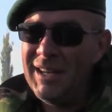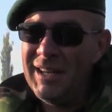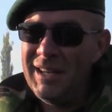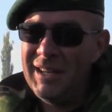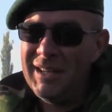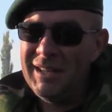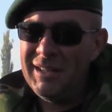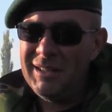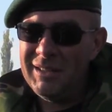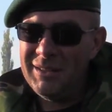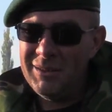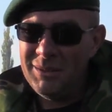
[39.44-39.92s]

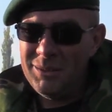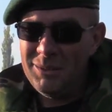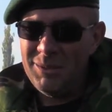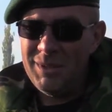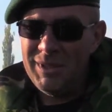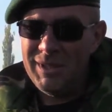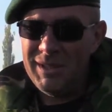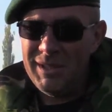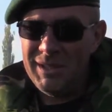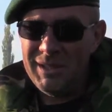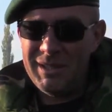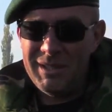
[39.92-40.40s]

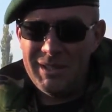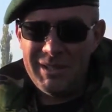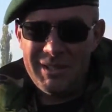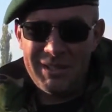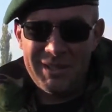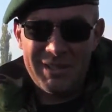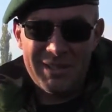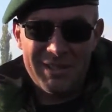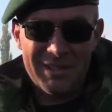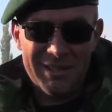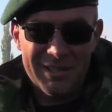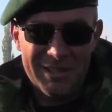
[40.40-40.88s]

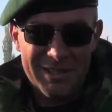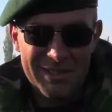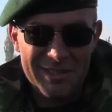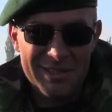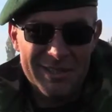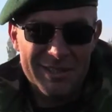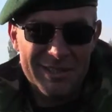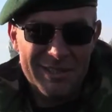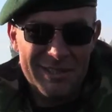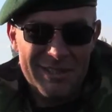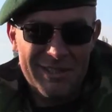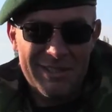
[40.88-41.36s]

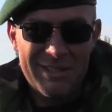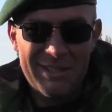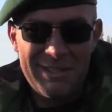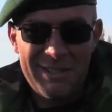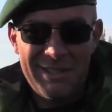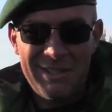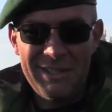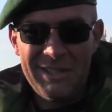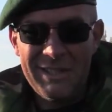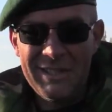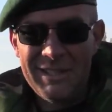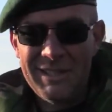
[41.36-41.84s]

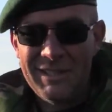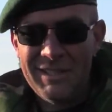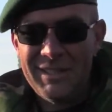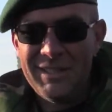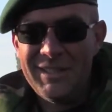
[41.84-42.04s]
(no one is talking)